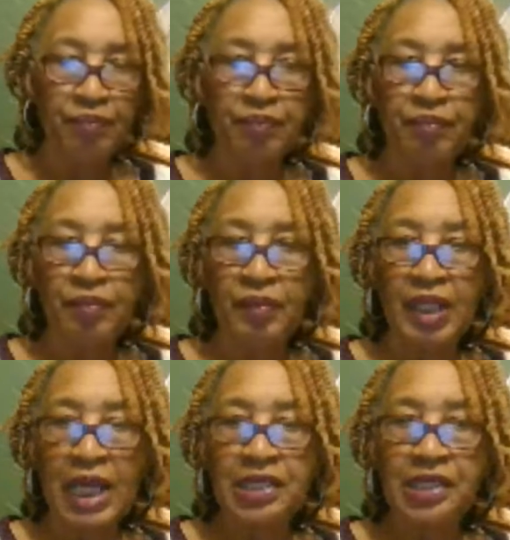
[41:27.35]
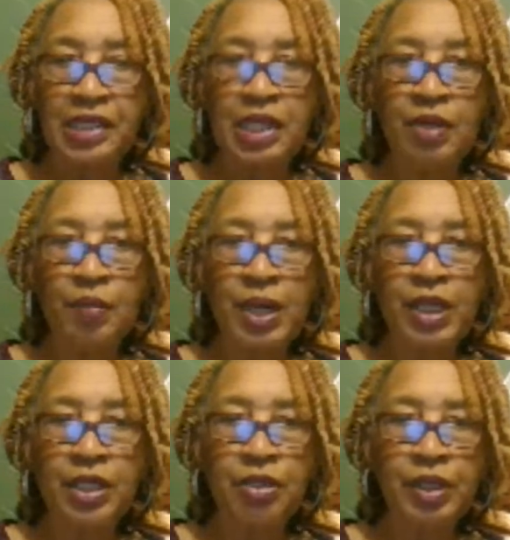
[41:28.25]
and see what you
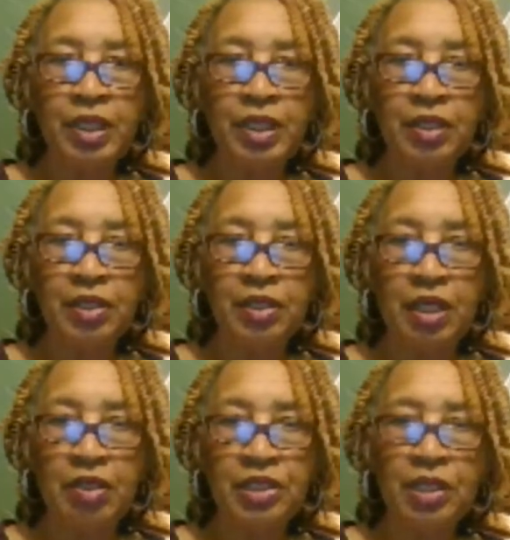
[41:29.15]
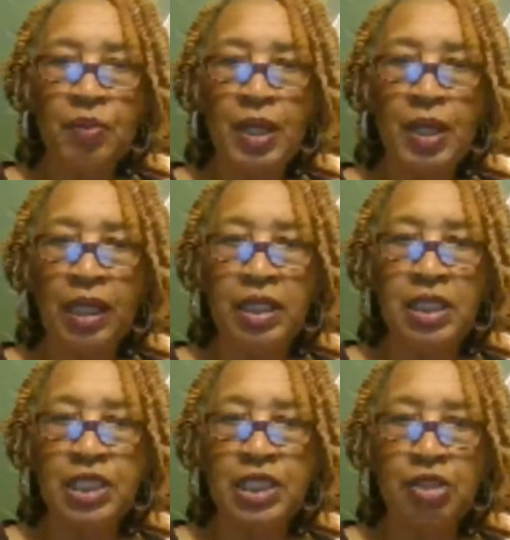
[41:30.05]
can, see what a good show's
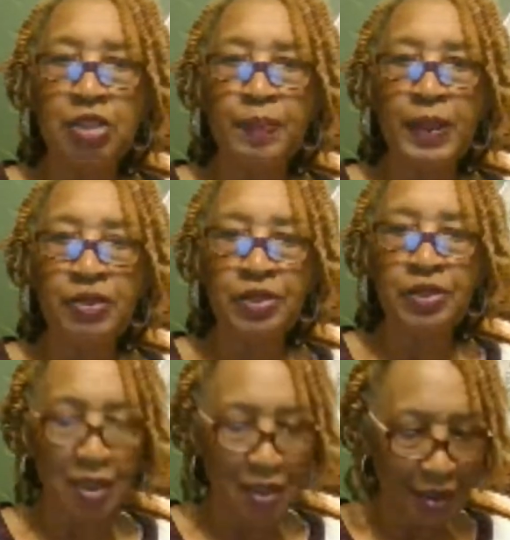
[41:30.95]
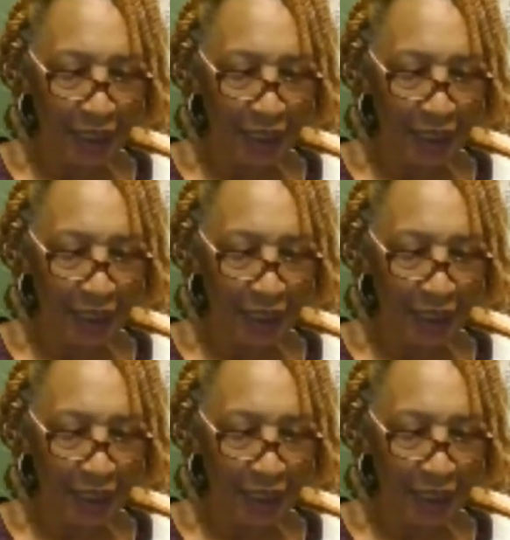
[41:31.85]
supposed to look like.